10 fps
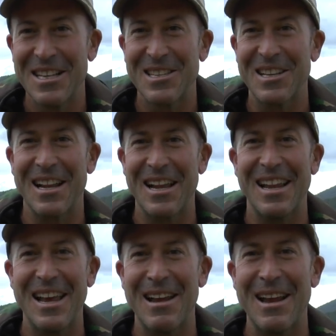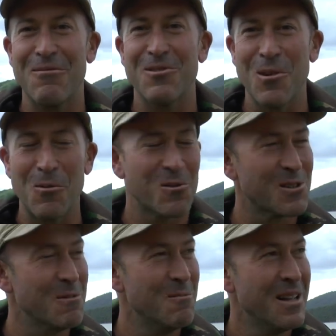So yeah, that was
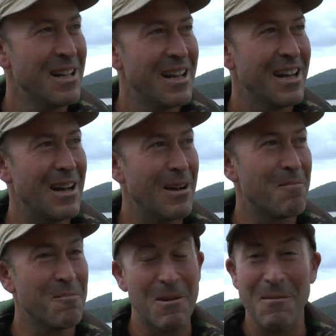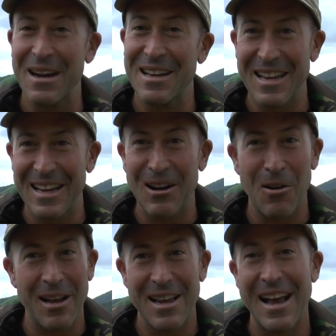awesome. My mate Nick,
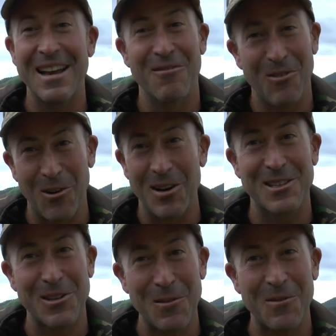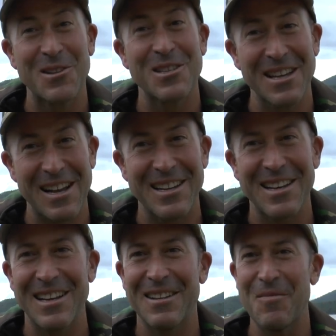he had it right off because he had
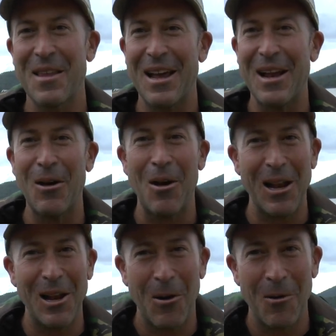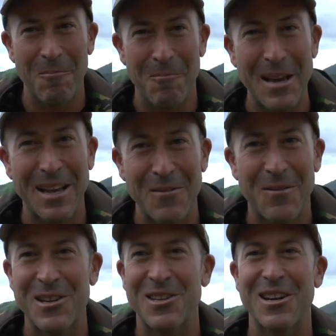a lot of bigger
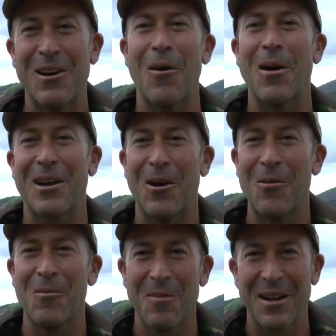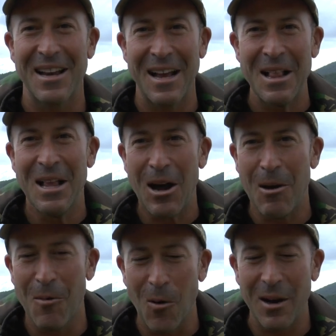fish than I caught, but
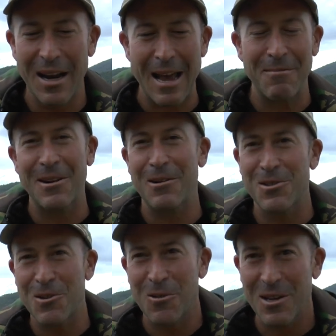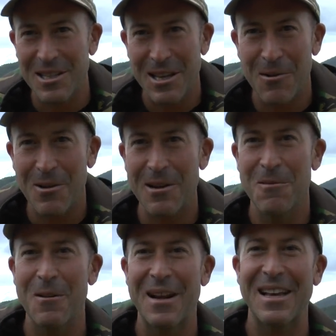I'm more than happy, and I'm sure he'll tell
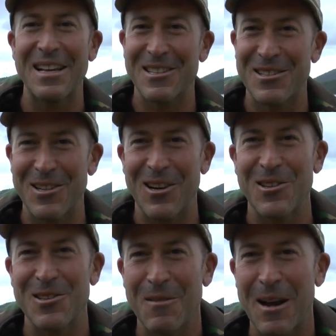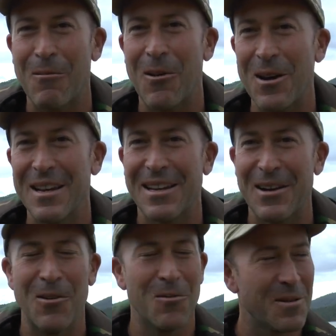you when he gets a chance about what he
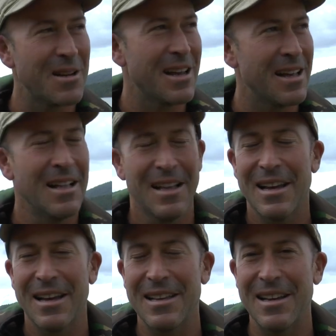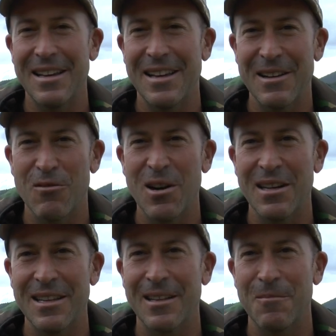caught. But he really
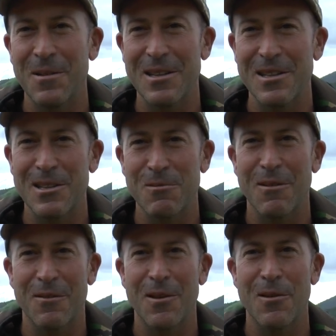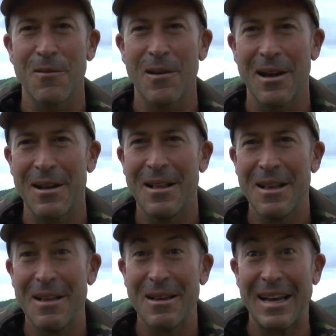did the business with a few of
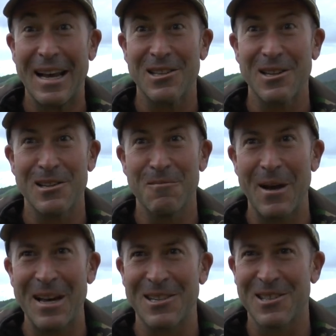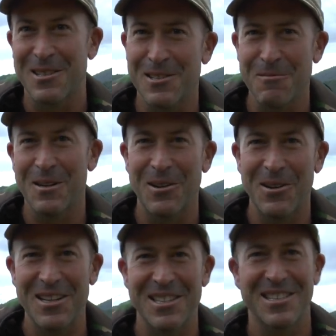Cassie's best, to be
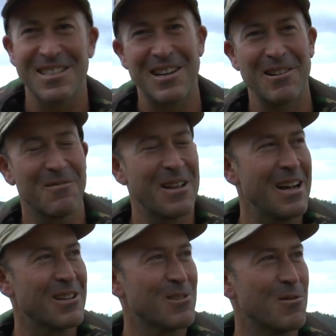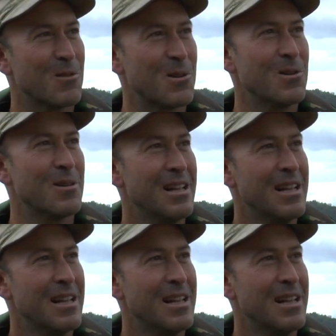honest, so it's all good.